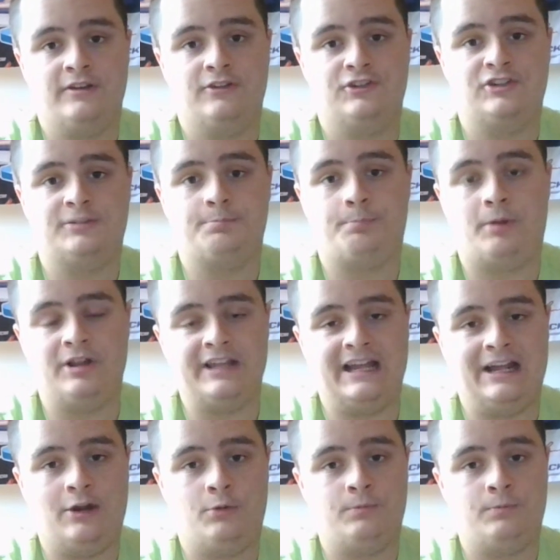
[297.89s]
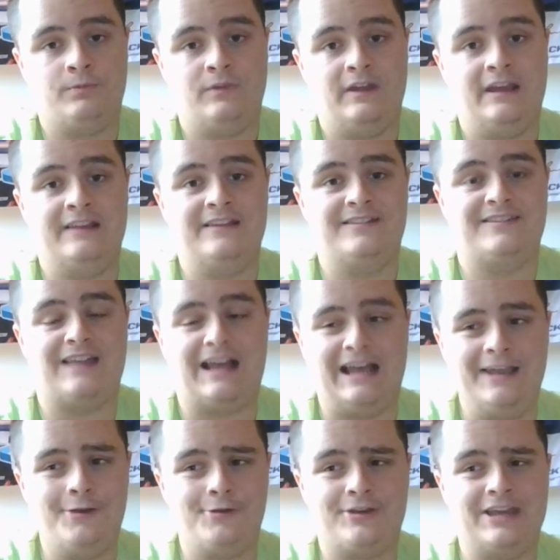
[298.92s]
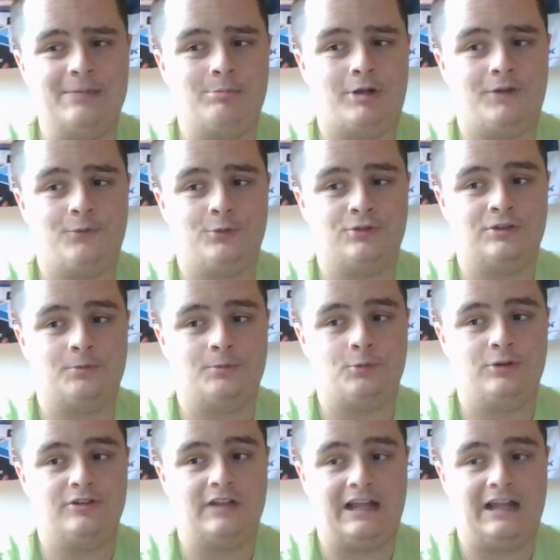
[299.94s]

spun out, and his tire came off for some reason.